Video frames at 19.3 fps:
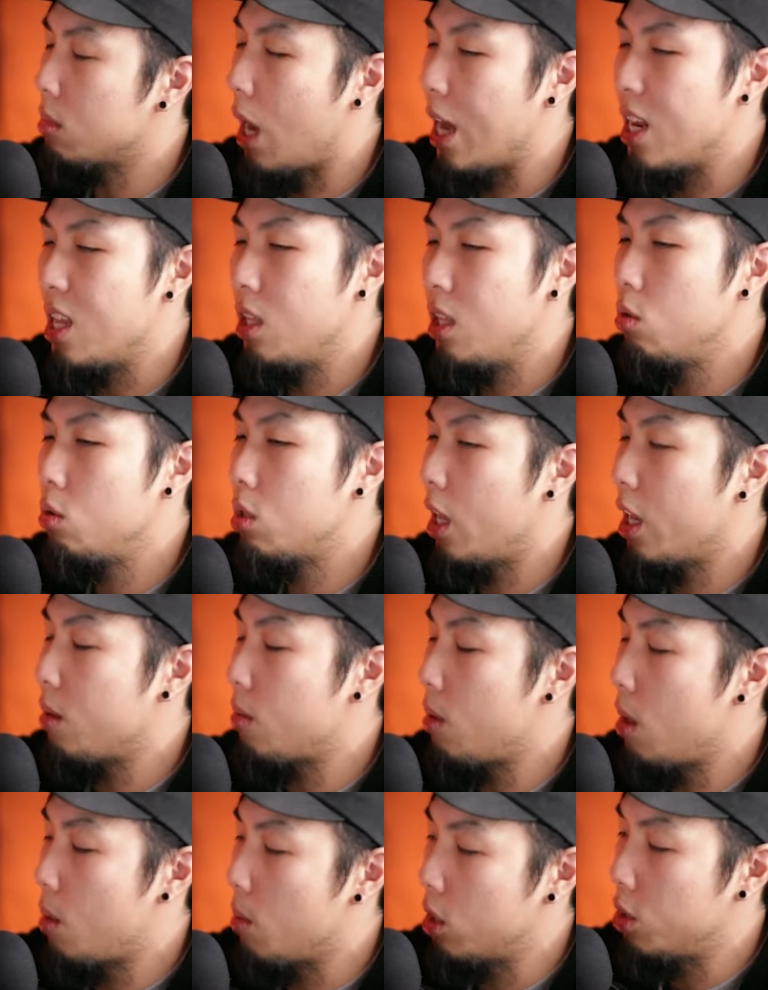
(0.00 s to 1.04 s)
I didn't used to like him
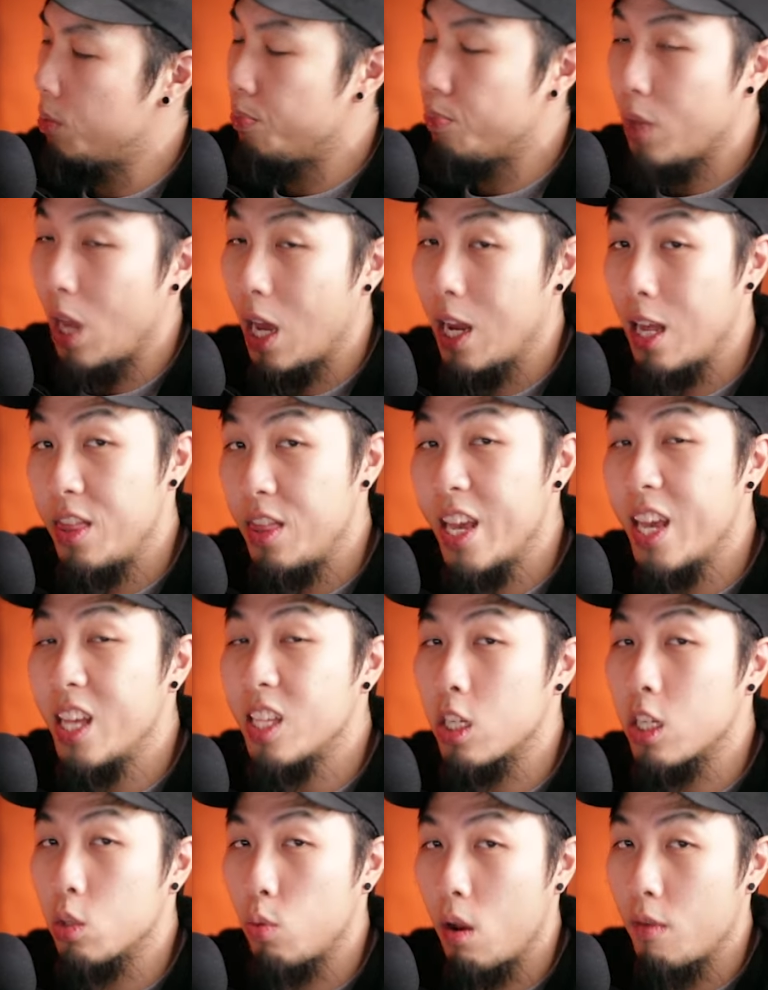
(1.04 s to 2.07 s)
that much, and I think it's
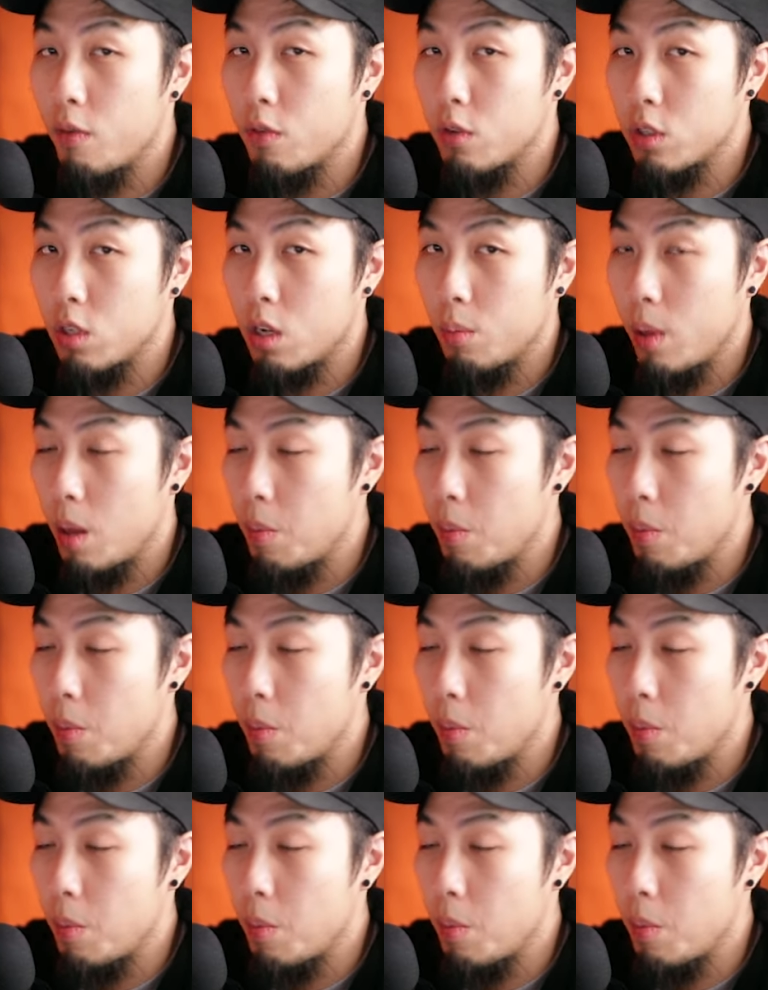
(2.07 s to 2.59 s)
because when I first started playing